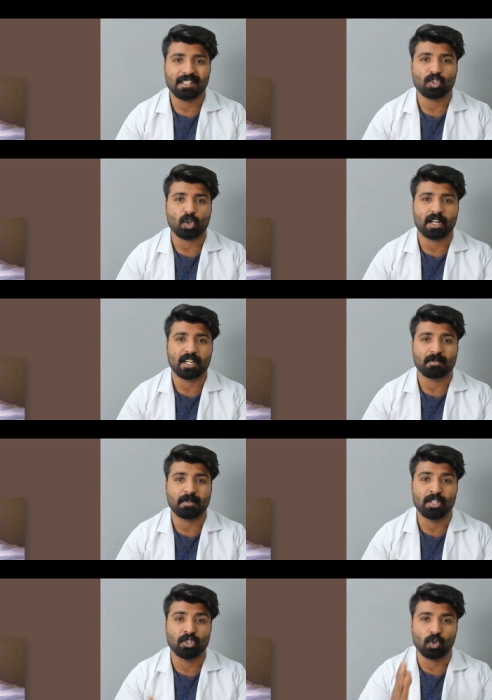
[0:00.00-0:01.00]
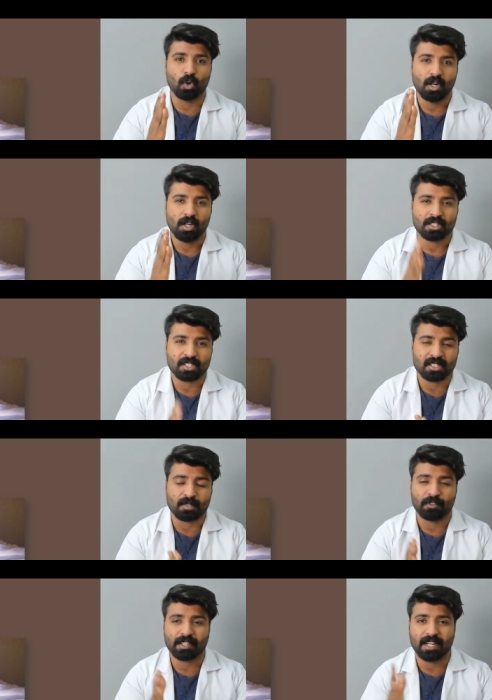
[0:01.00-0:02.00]
this organism into your system,
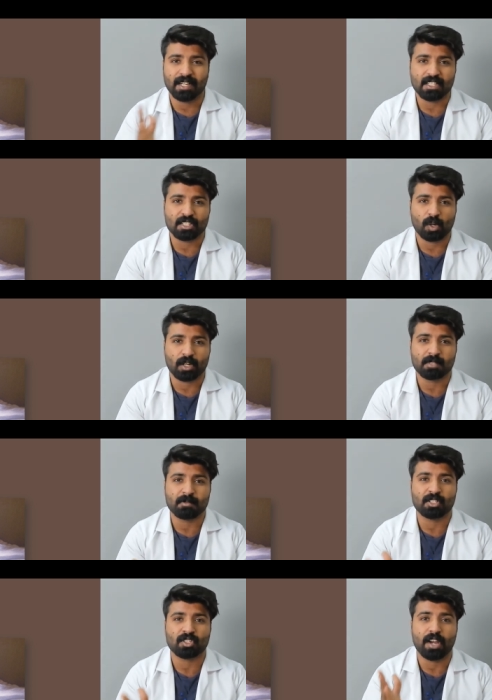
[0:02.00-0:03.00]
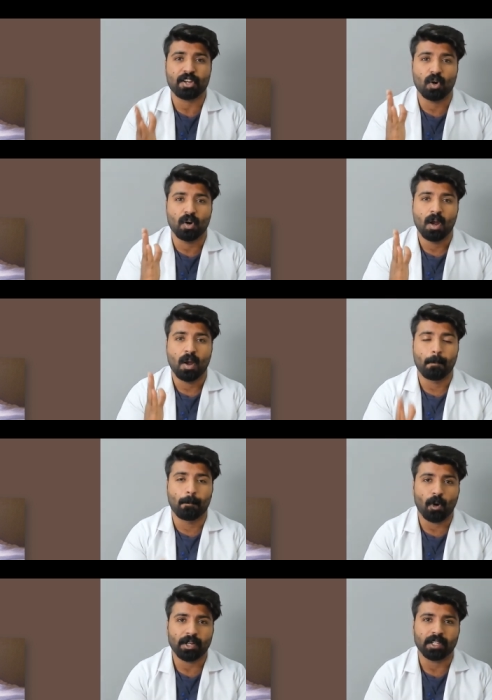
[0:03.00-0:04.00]
for getting this organism inside your
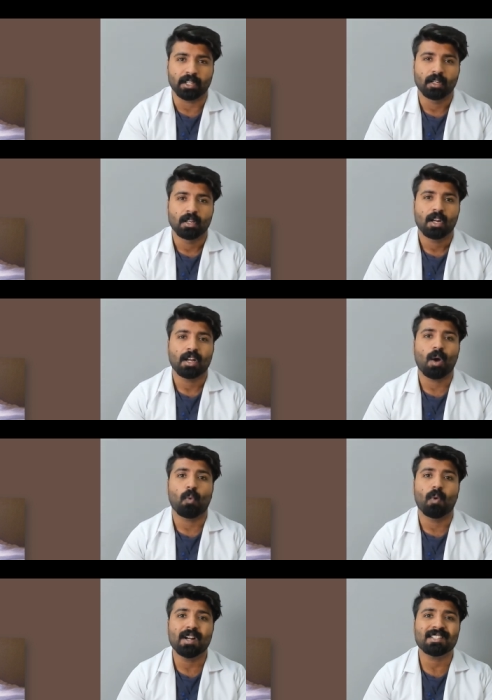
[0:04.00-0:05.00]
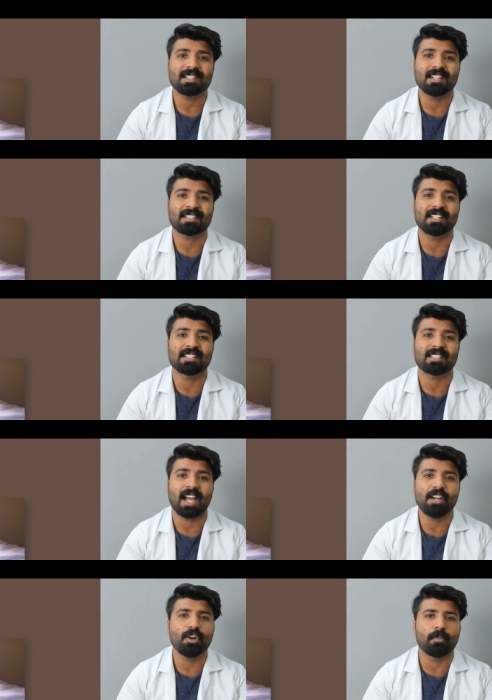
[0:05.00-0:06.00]
body. Now, once it's
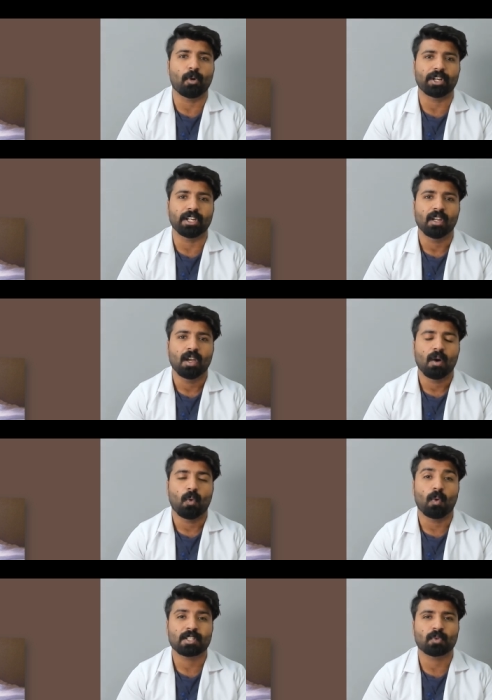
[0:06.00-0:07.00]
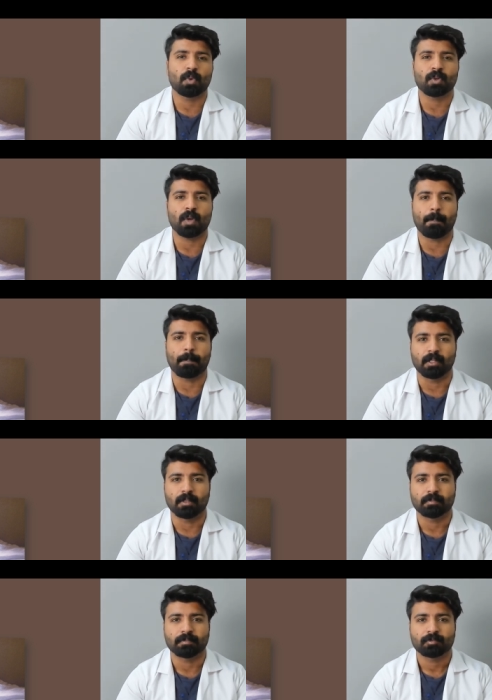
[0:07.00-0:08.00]
inside your body, what's going to happen?
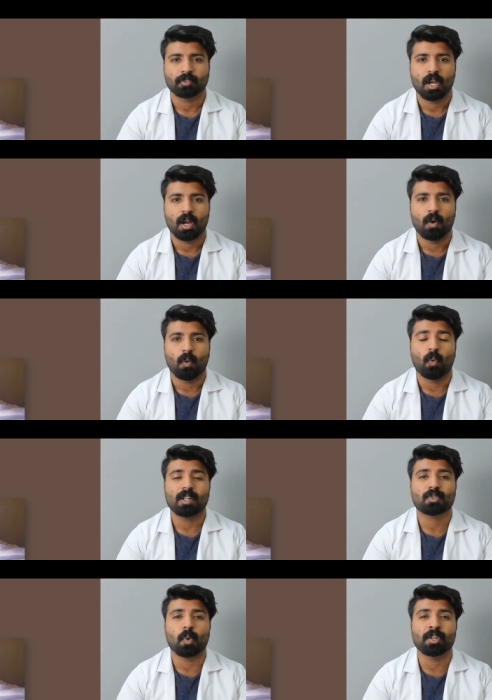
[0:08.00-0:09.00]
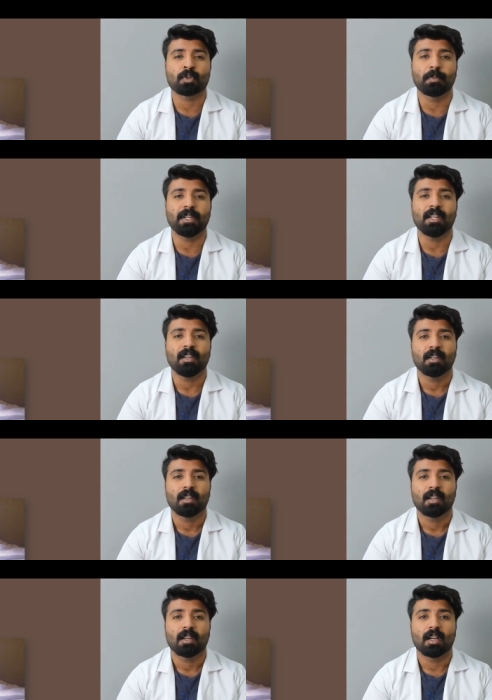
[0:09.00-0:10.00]
What's going to be
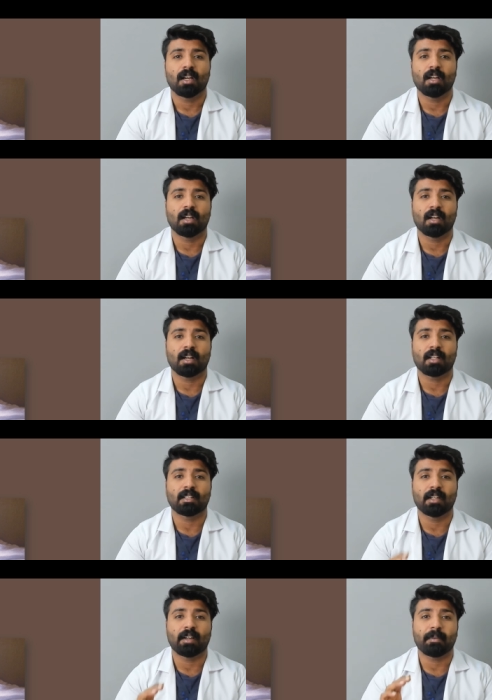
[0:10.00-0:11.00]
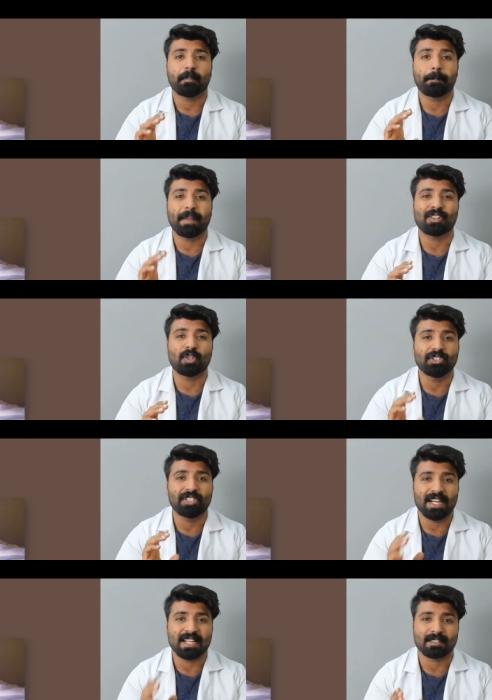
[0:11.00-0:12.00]
uh, the
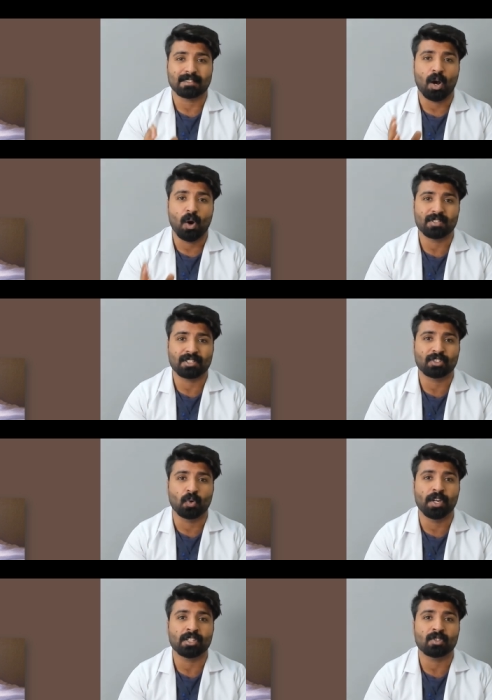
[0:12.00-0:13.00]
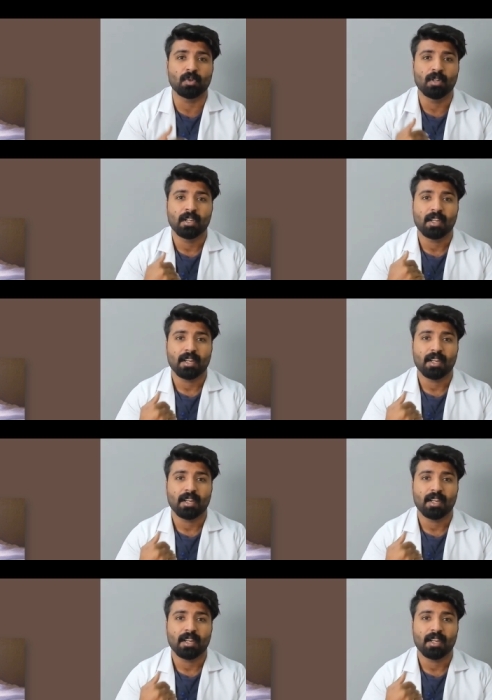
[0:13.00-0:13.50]
pathogenesis? How is it going to